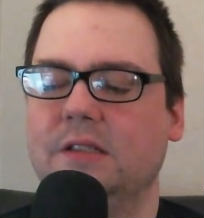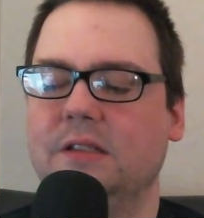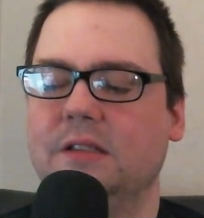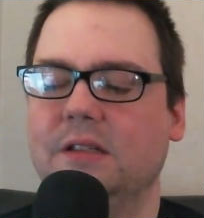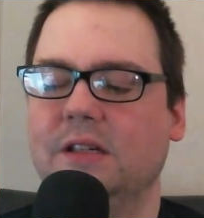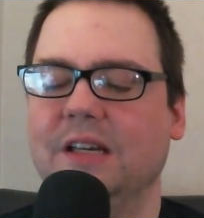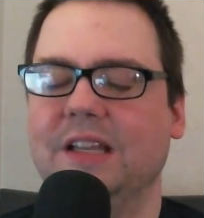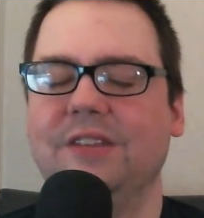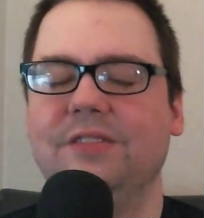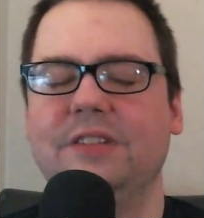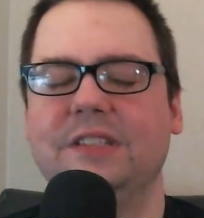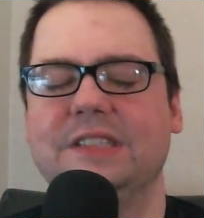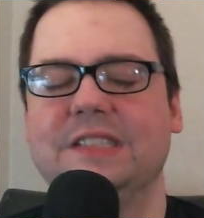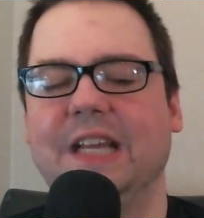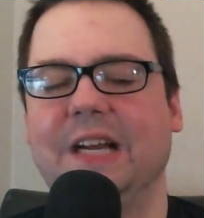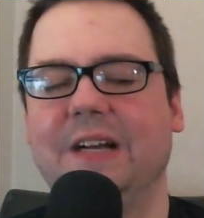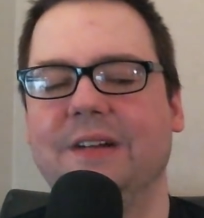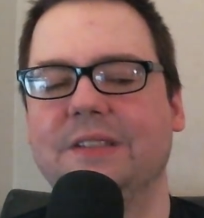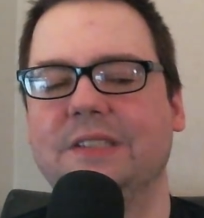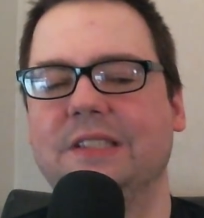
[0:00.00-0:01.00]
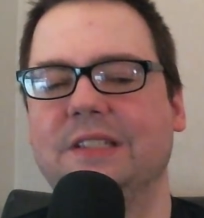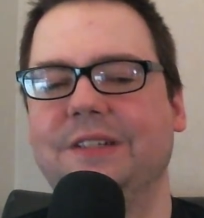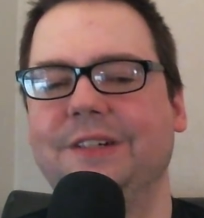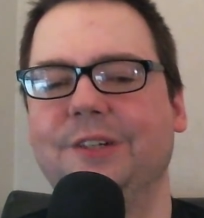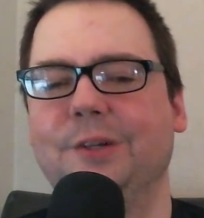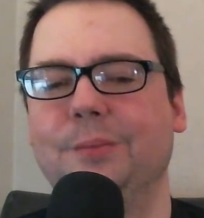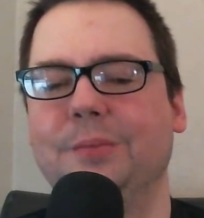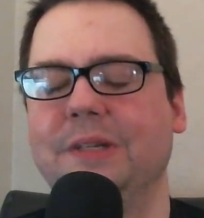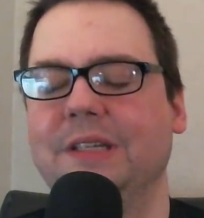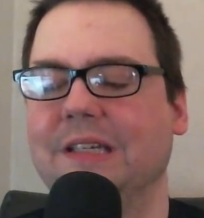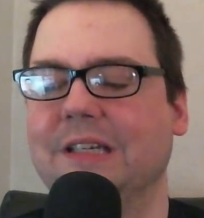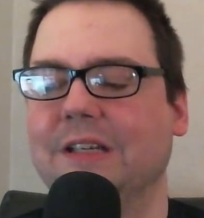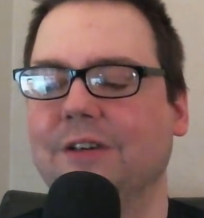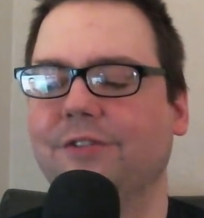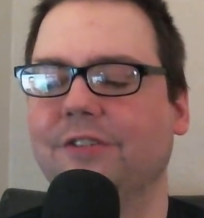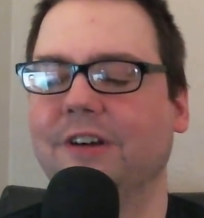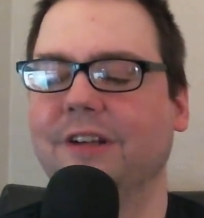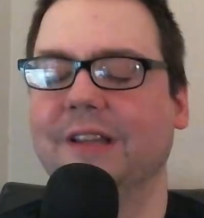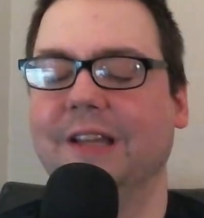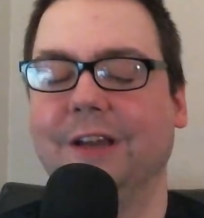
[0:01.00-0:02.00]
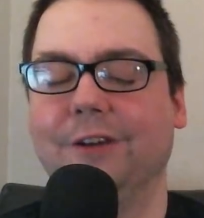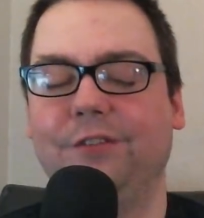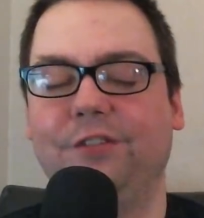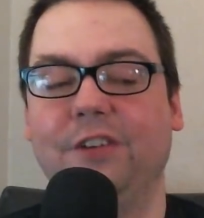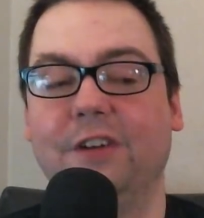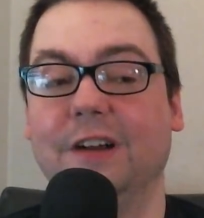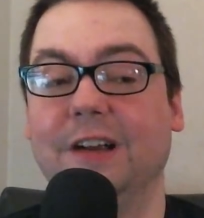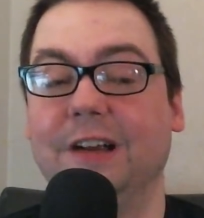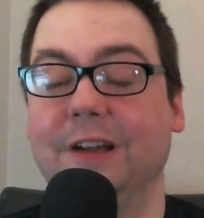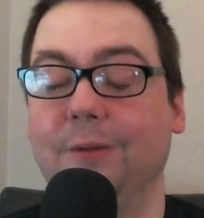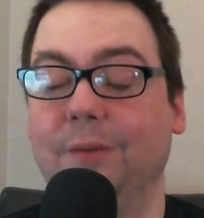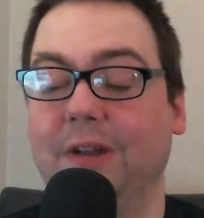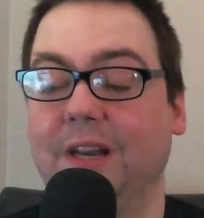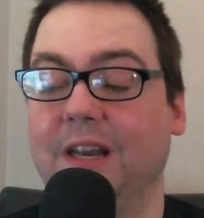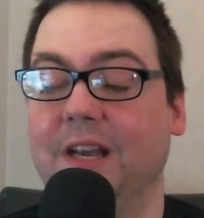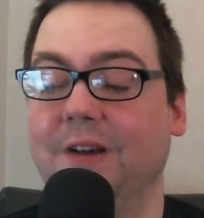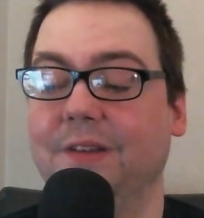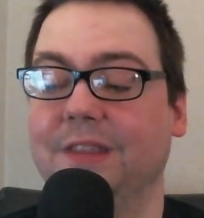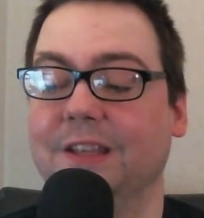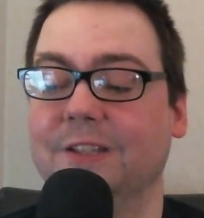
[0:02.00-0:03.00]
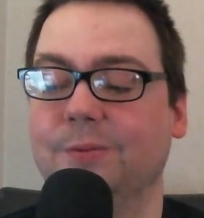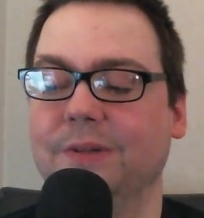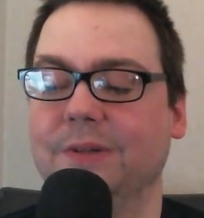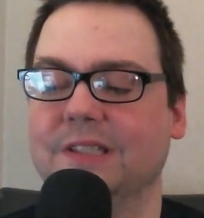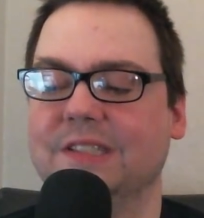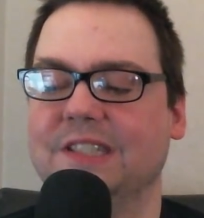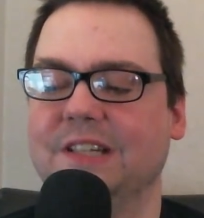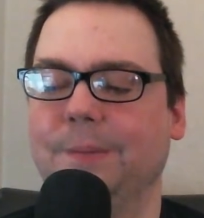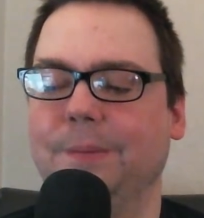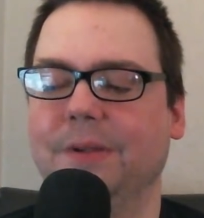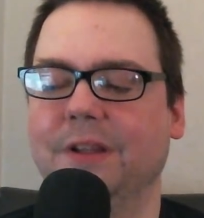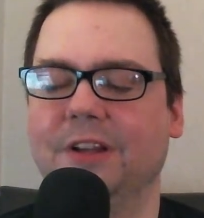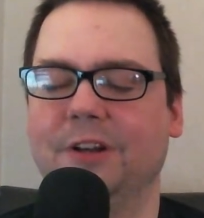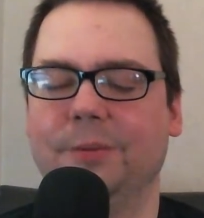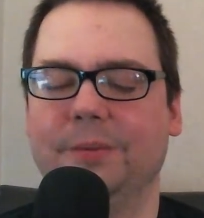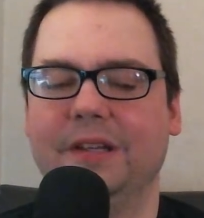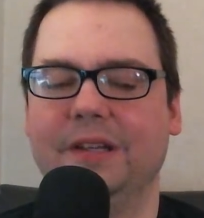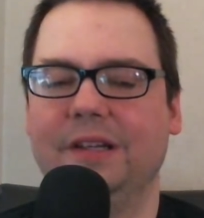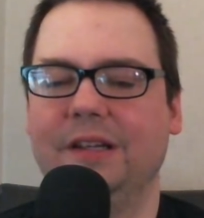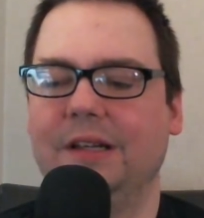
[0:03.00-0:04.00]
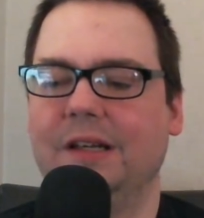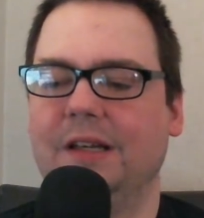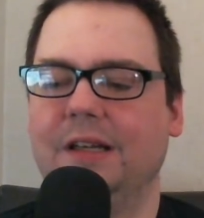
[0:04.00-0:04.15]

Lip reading: it even sounds a little bit different. Like, Fury, we know they switched up a little bit.